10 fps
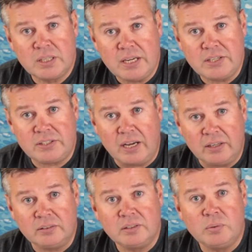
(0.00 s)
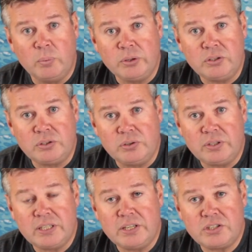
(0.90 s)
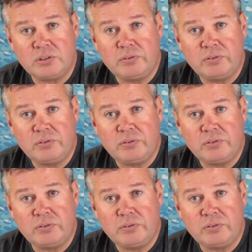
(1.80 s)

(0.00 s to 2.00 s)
is done when you do the initial